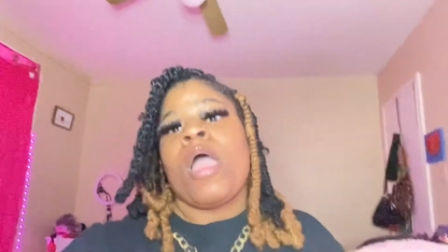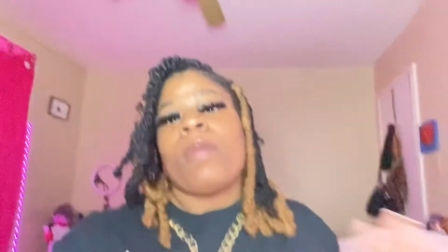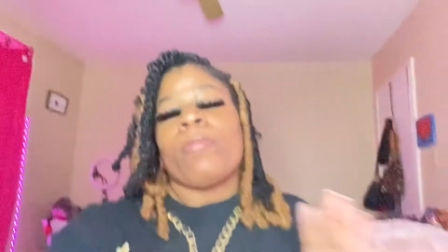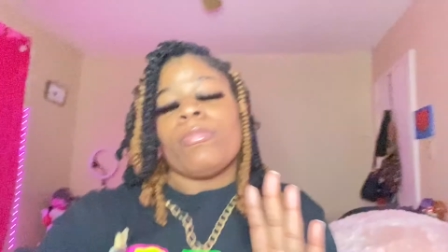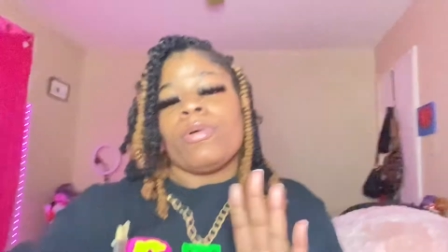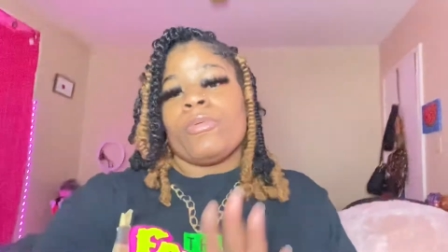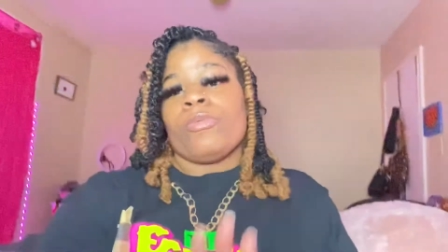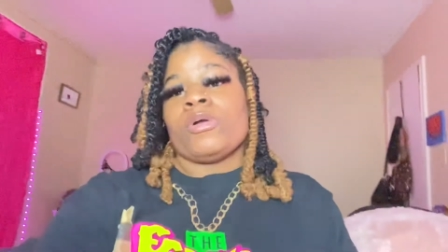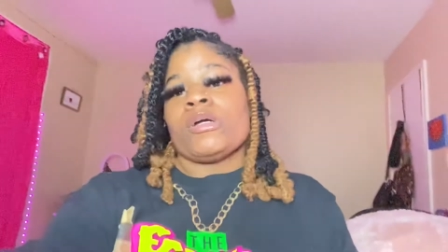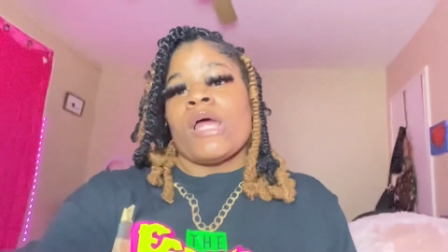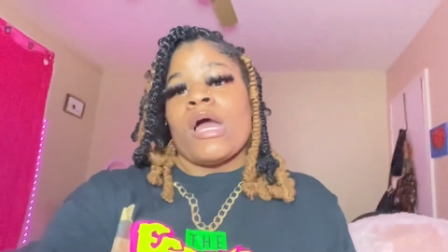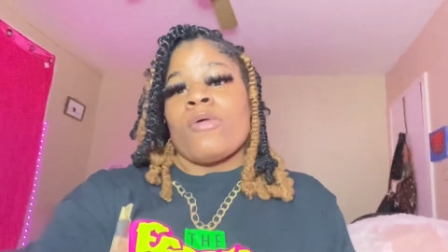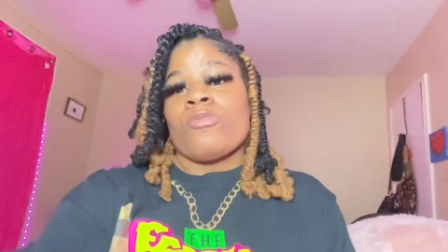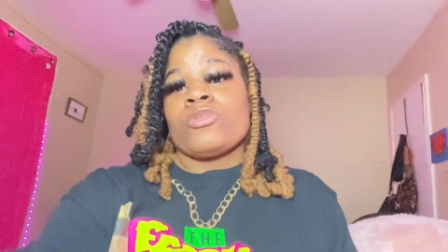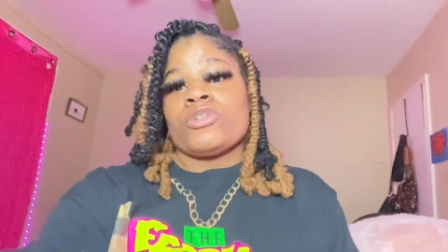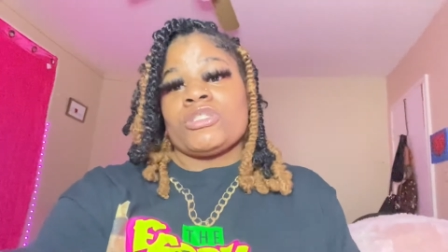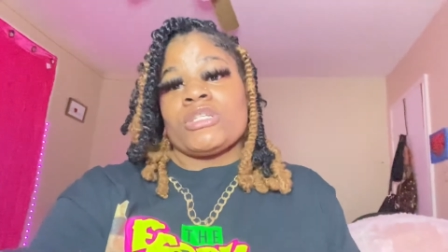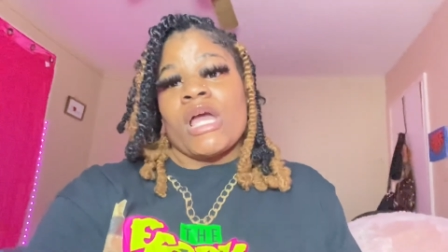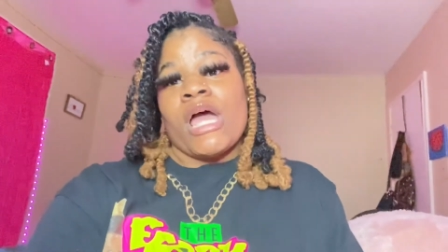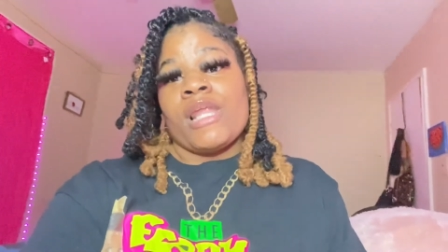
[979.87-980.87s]
But would I
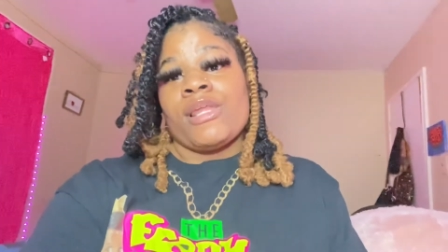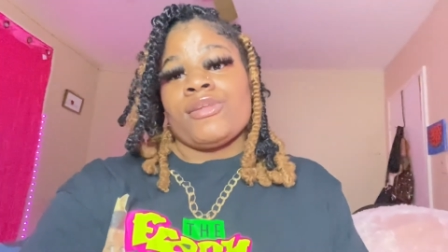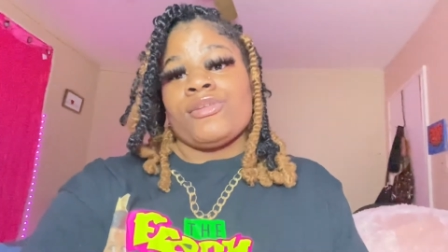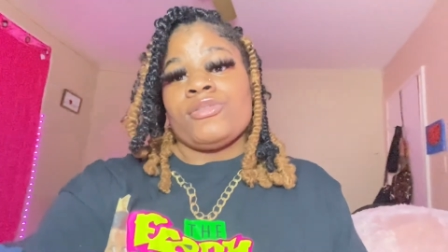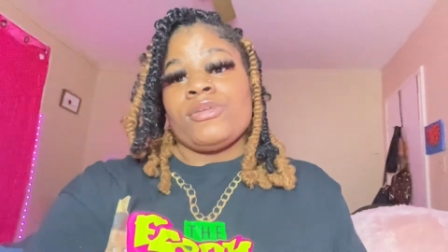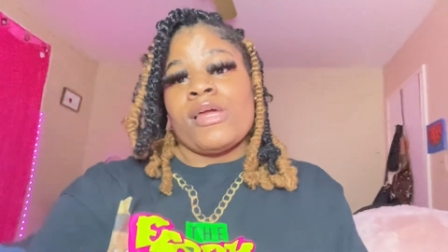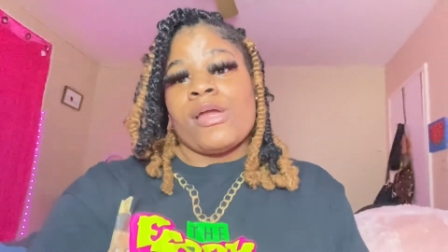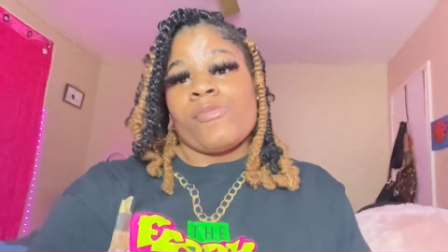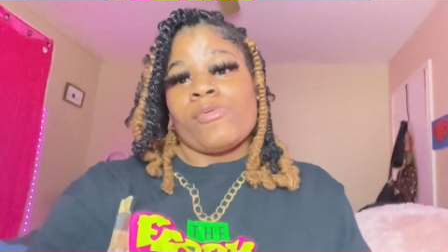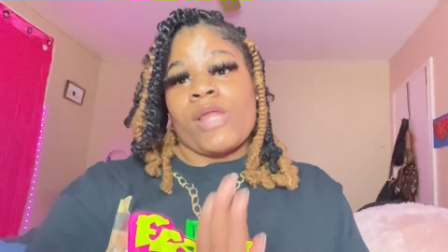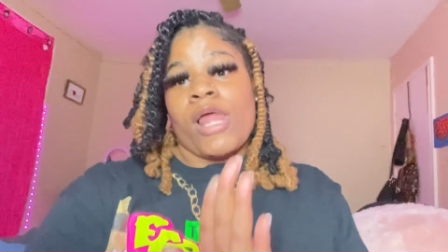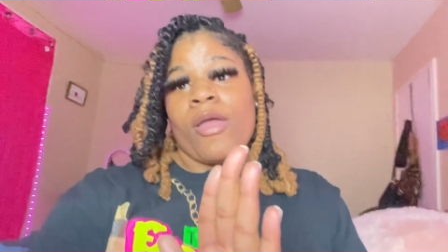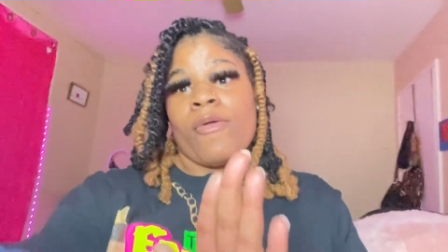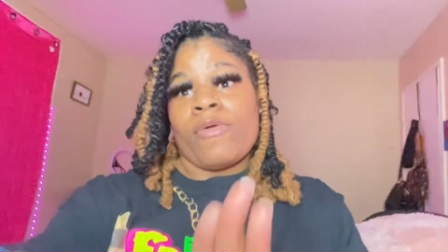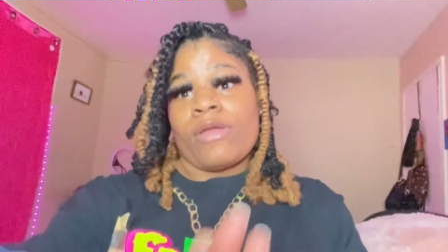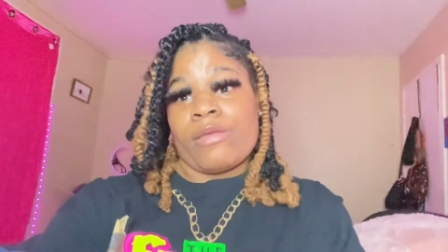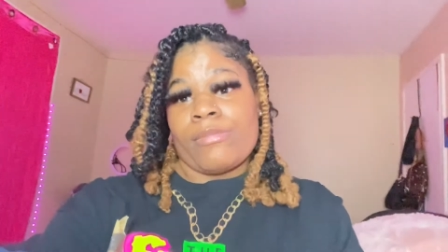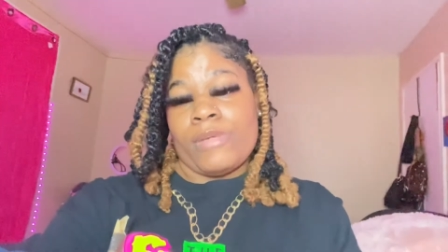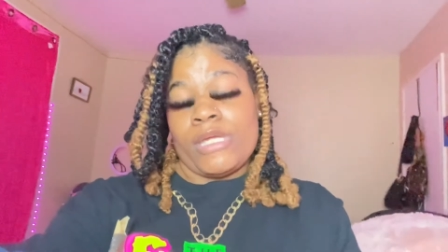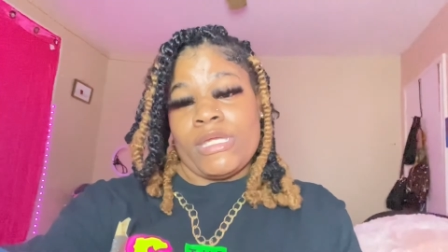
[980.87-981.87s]
want y'all to do that? Would I
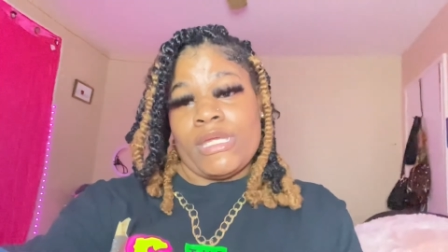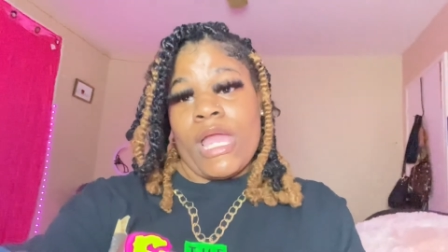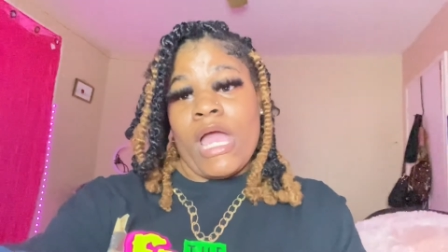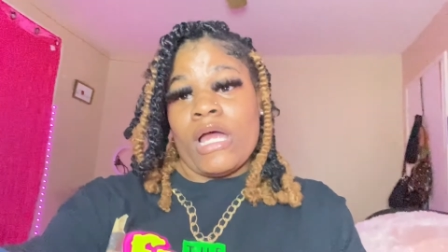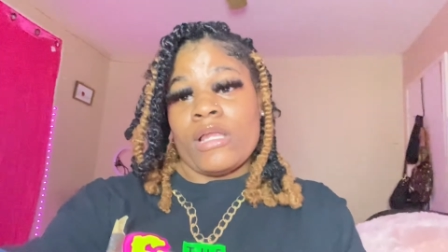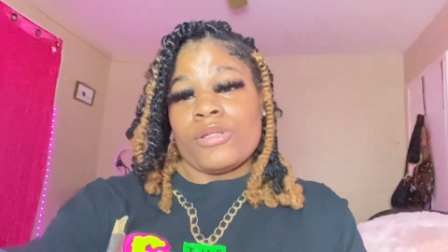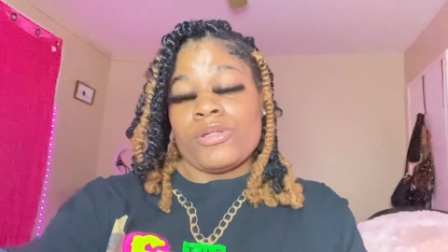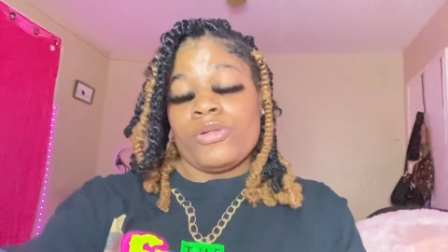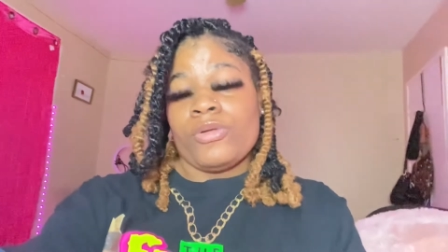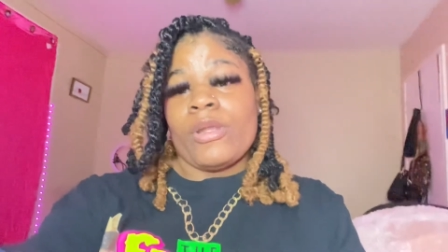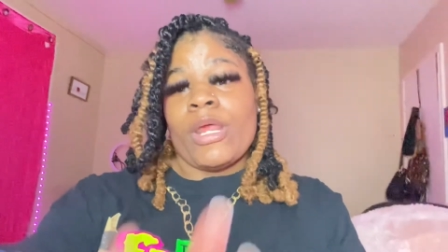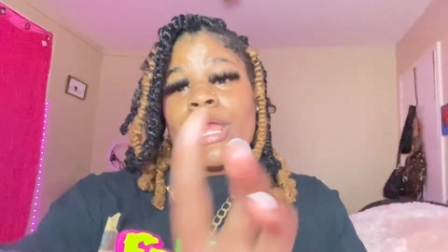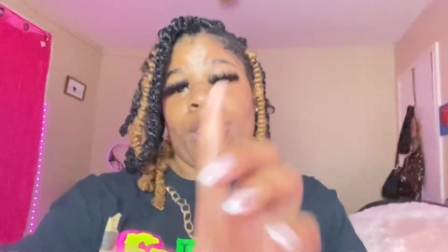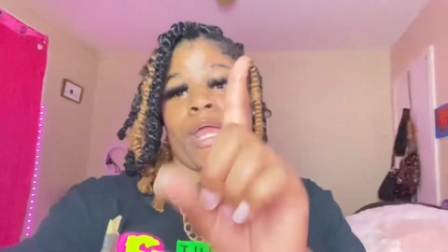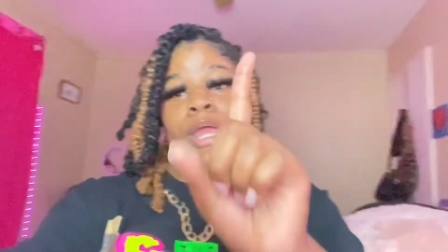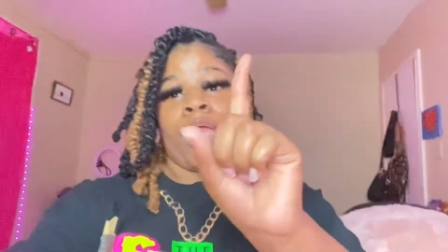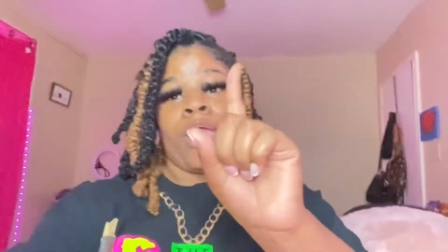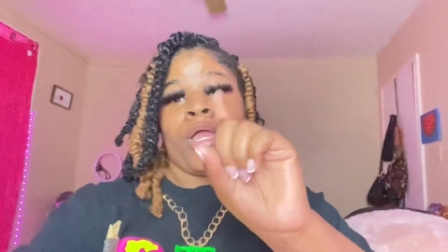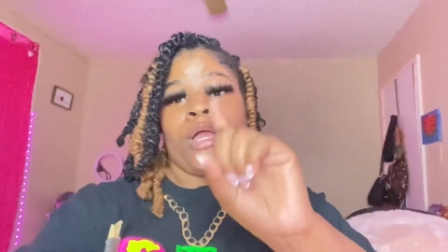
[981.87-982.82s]
recommend y'all to do that?